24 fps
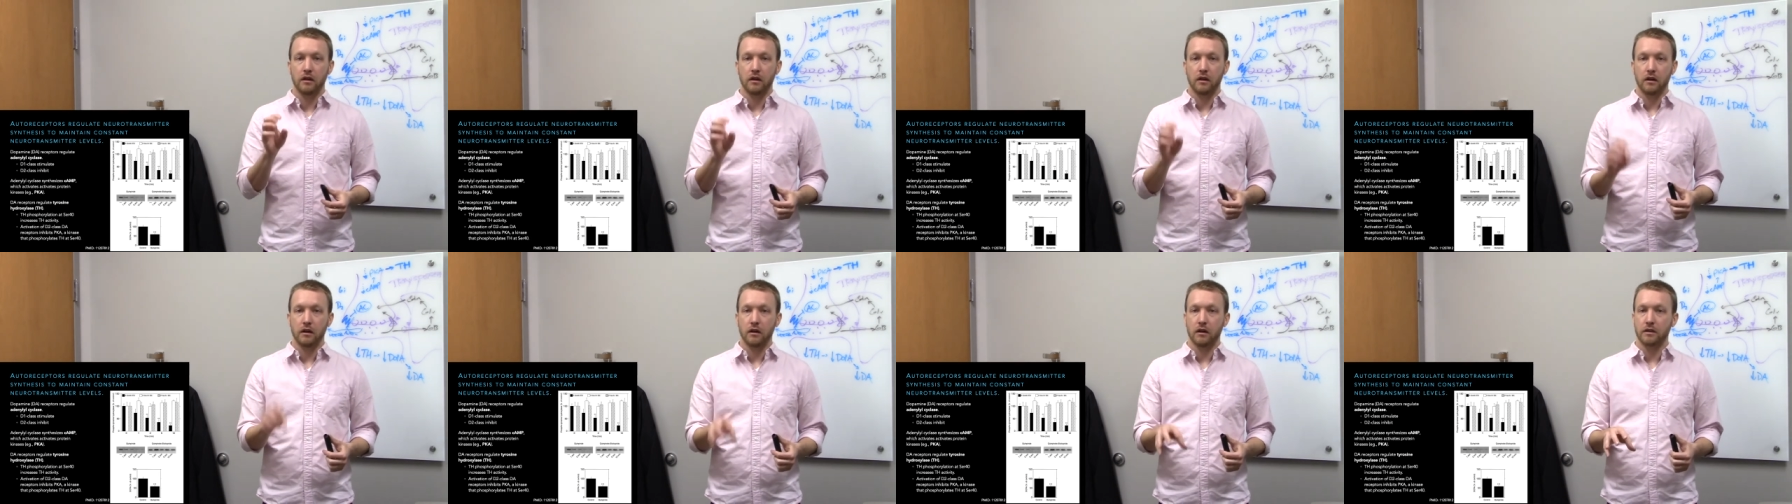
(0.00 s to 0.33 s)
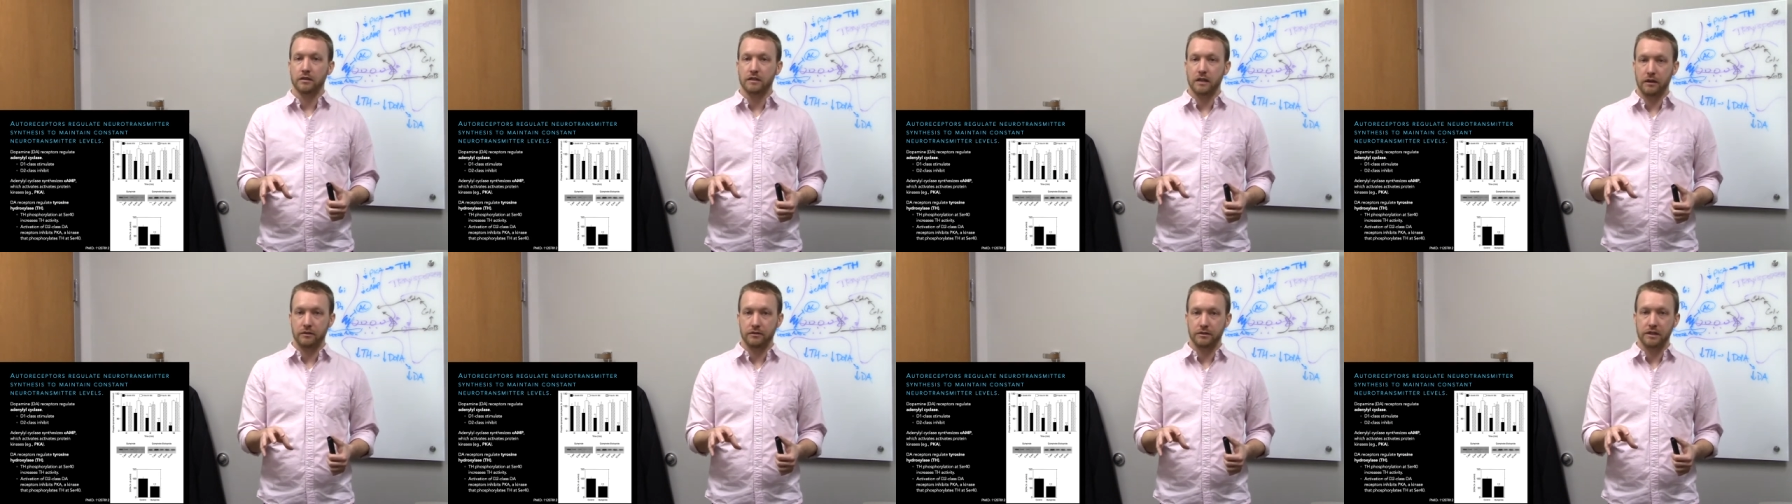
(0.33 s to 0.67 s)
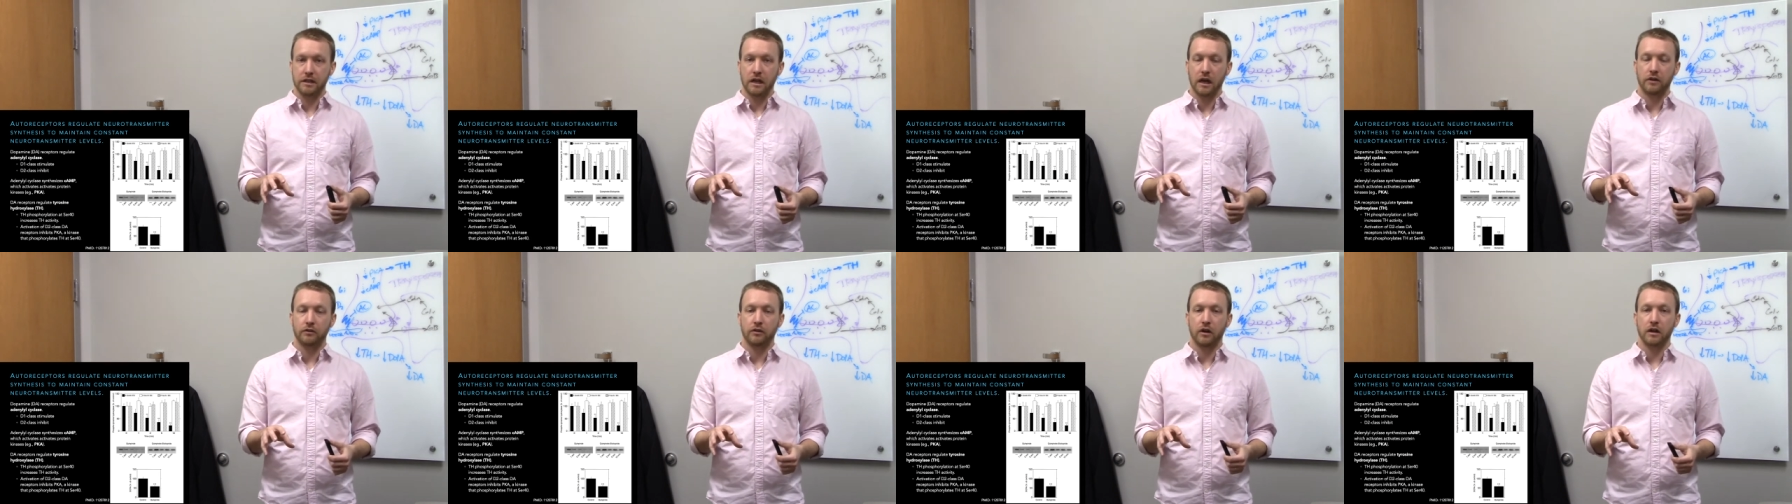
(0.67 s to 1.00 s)
uh, tyrosine
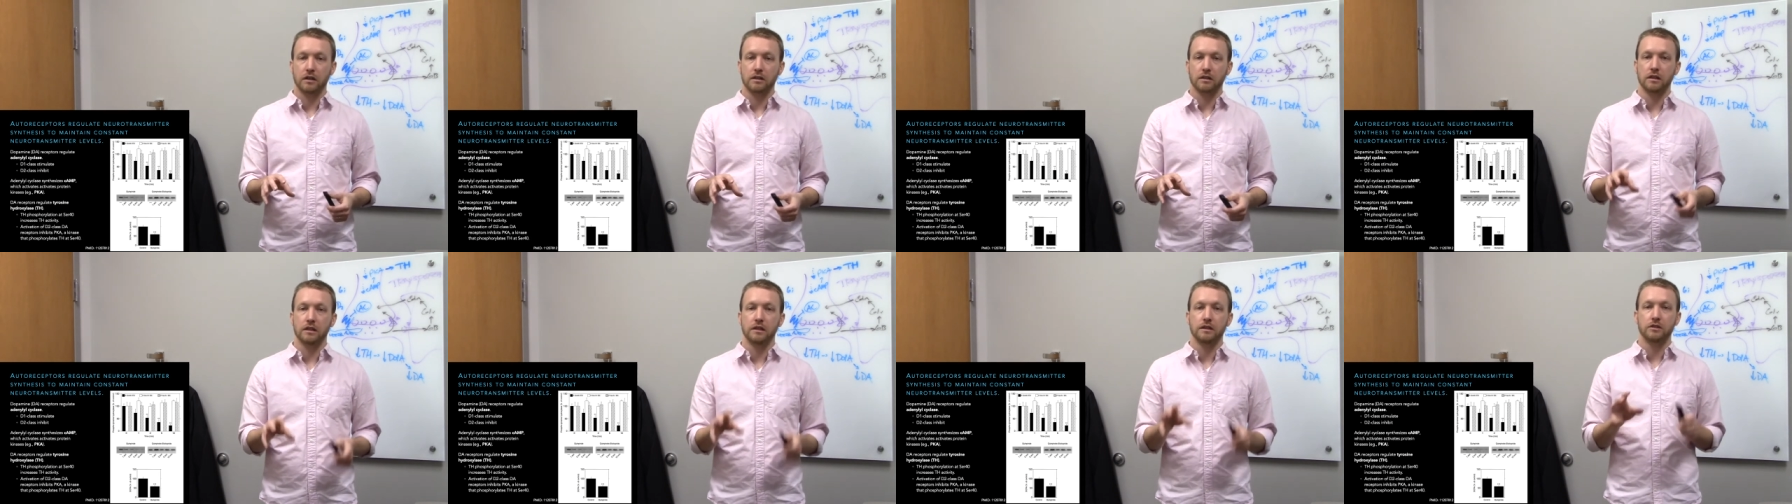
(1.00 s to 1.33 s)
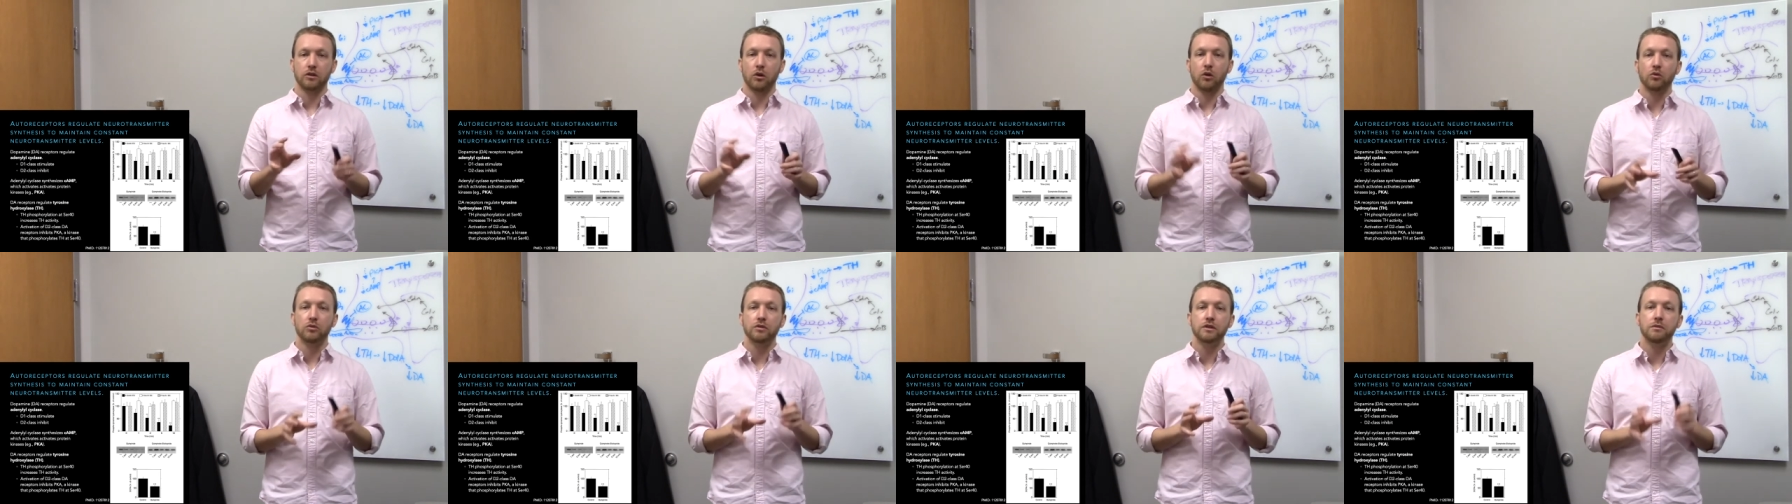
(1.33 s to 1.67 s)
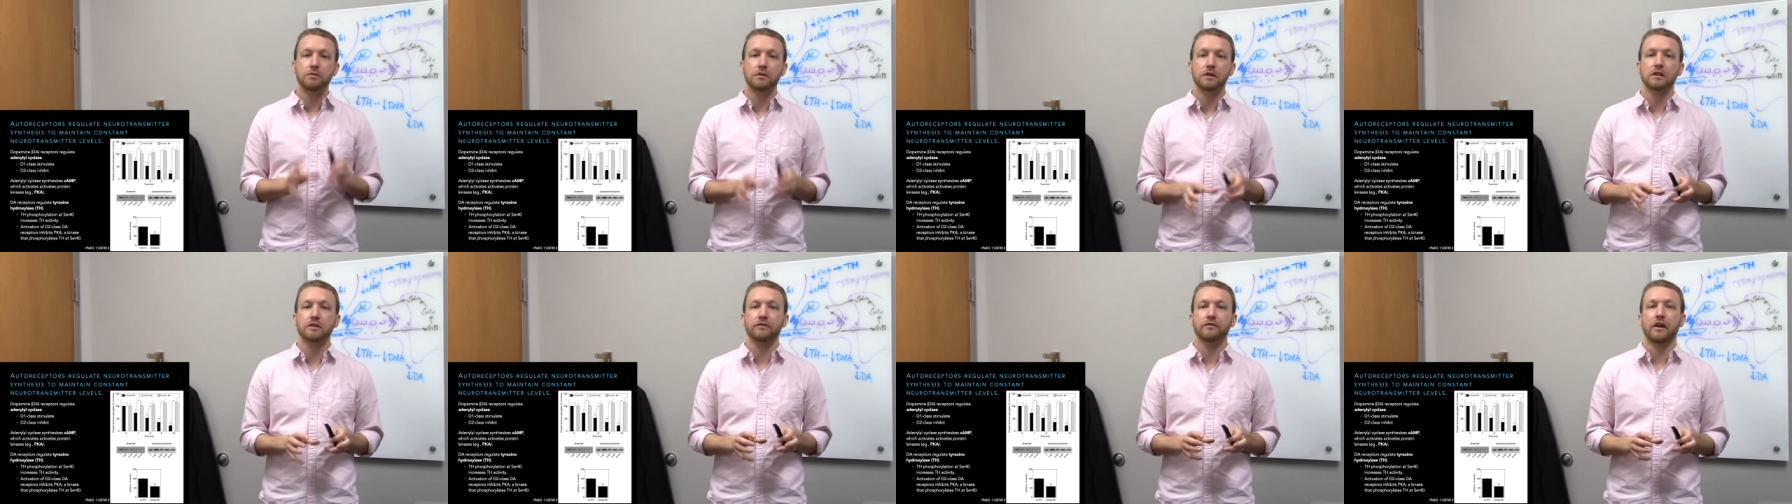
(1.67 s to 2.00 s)
hydroxylase only
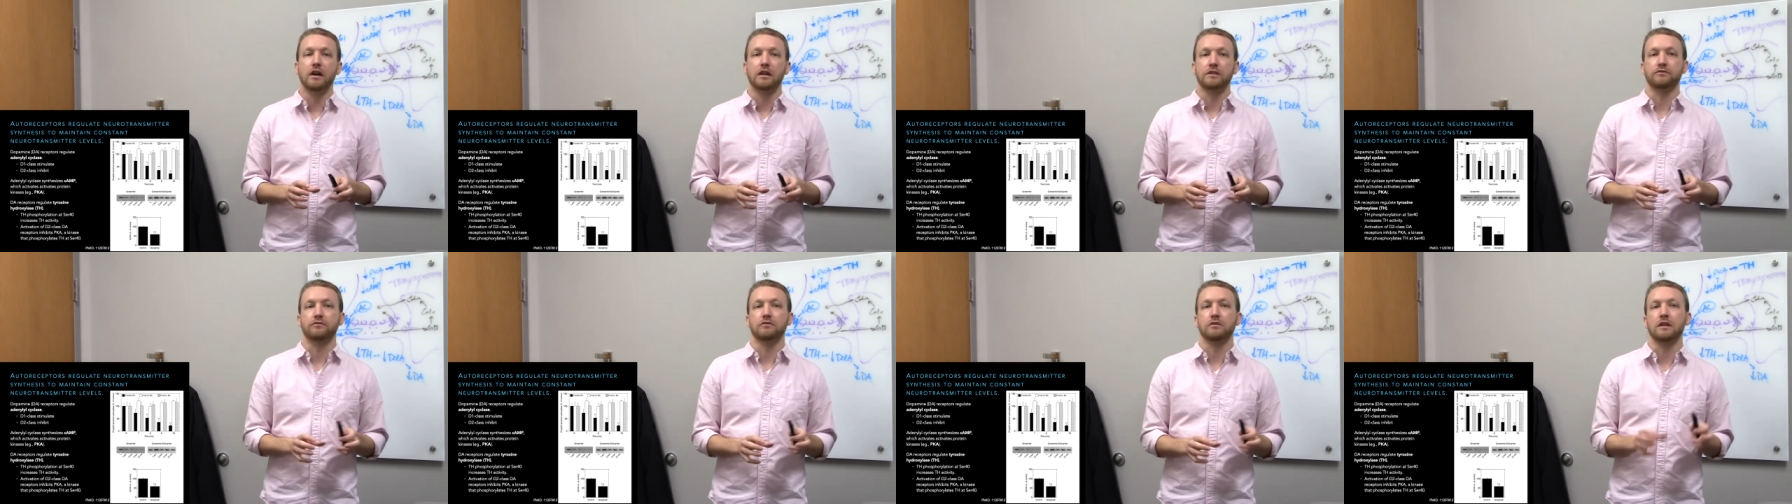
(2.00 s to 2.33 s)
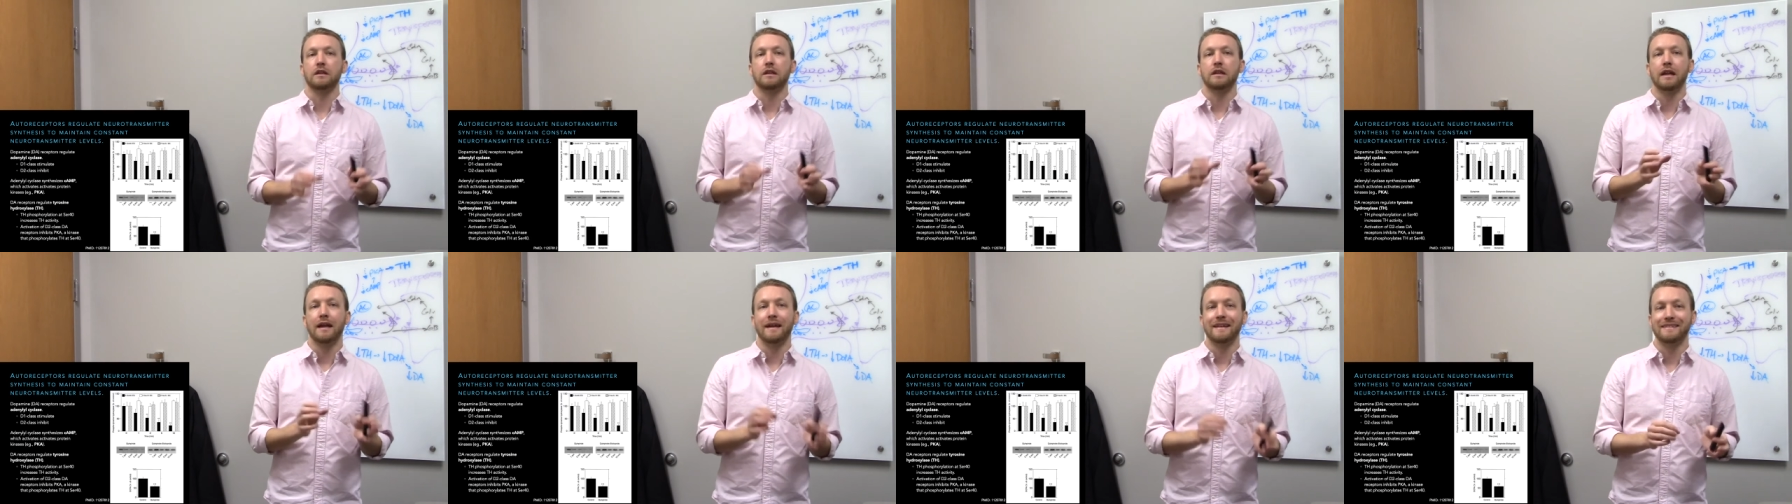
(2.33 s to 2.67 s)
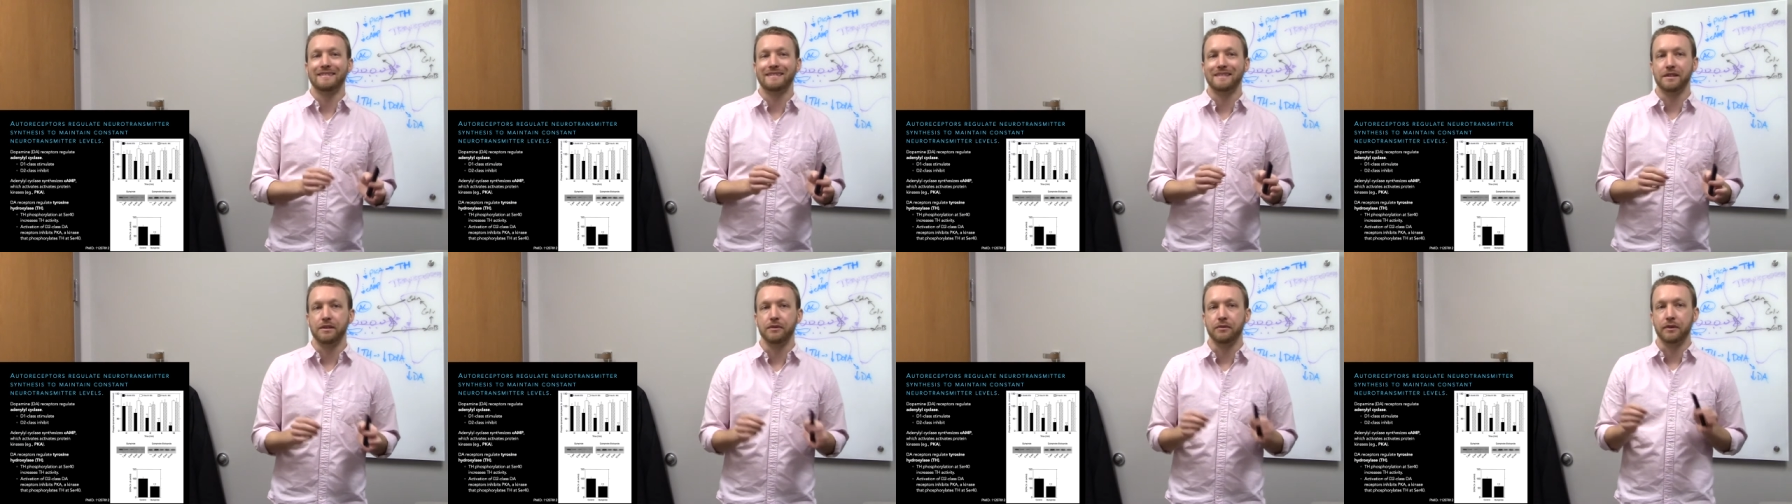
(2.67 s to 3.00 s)
when it's phosphorylated at
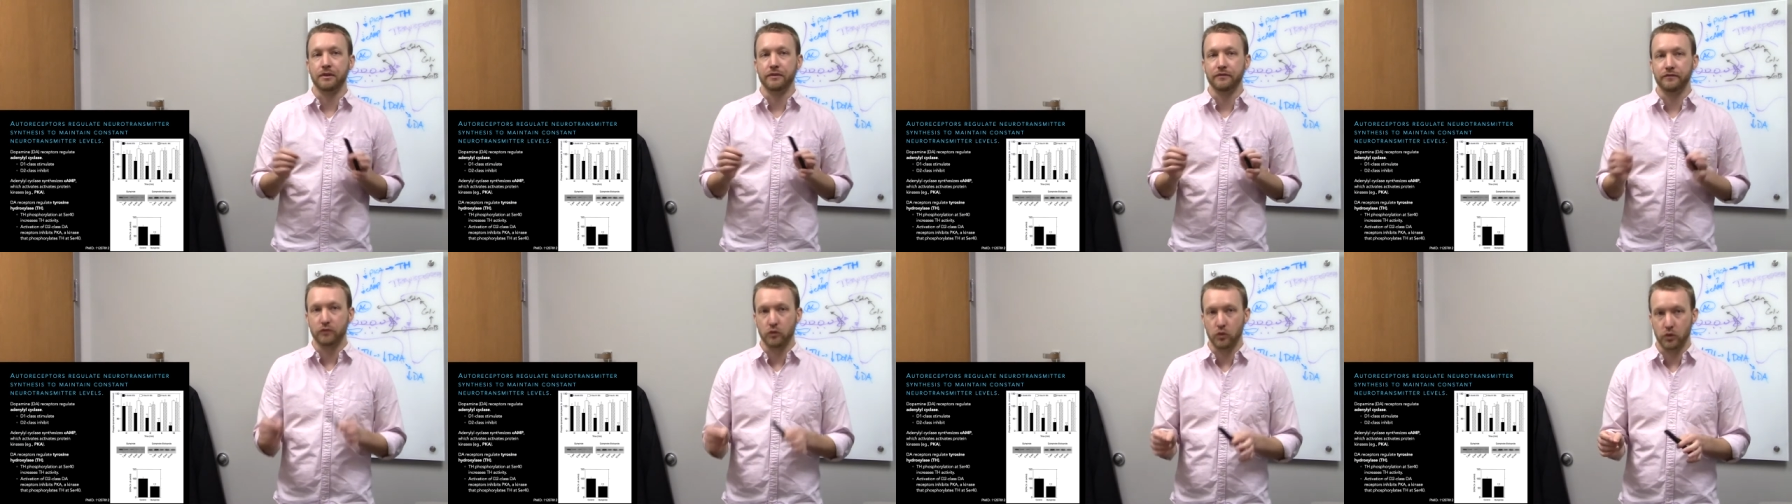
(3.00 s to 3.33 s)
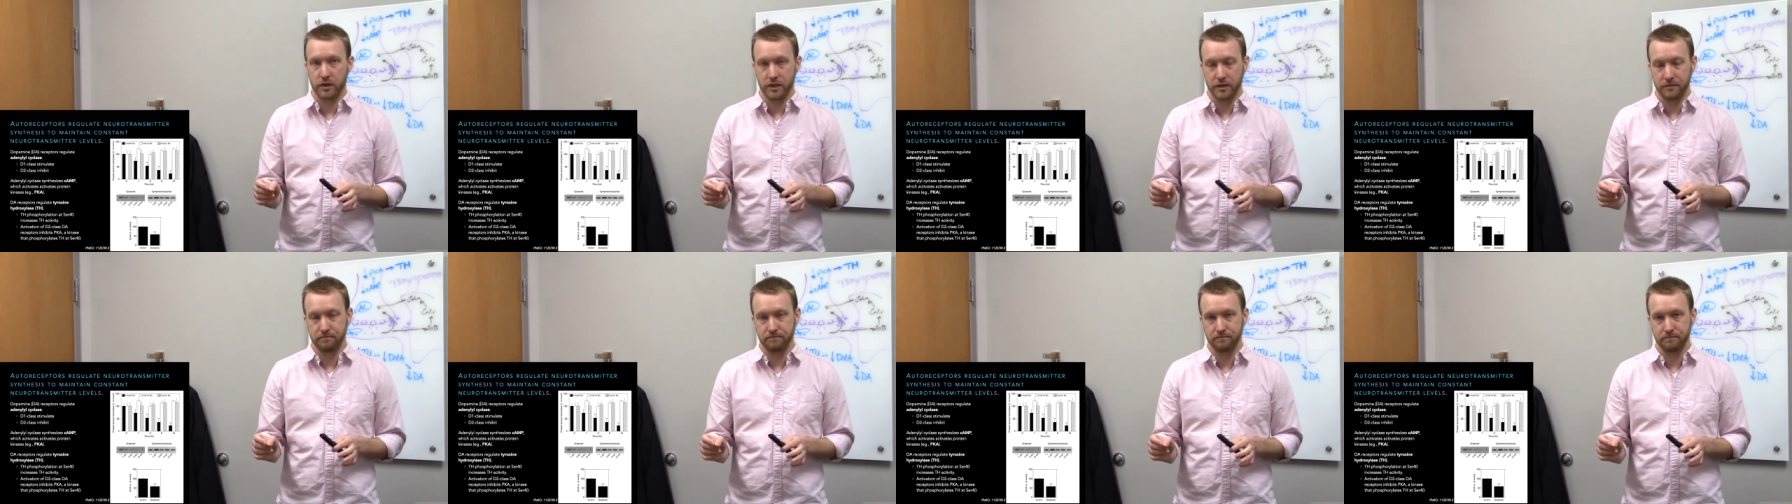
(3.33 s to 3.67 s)
serine 40.